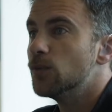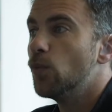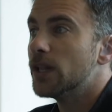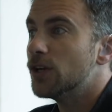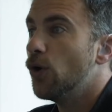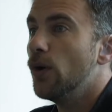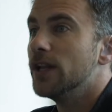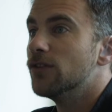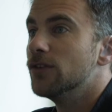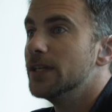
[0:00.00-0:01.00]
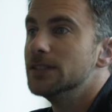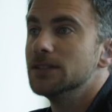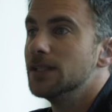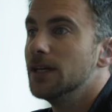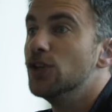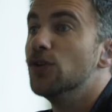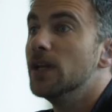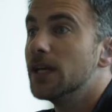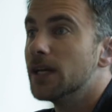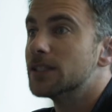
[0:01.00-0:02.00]
and what they're going through isn't a
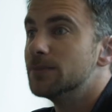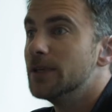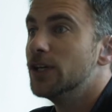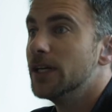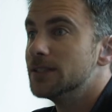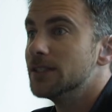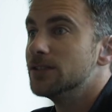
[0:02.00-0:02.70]
unique experience.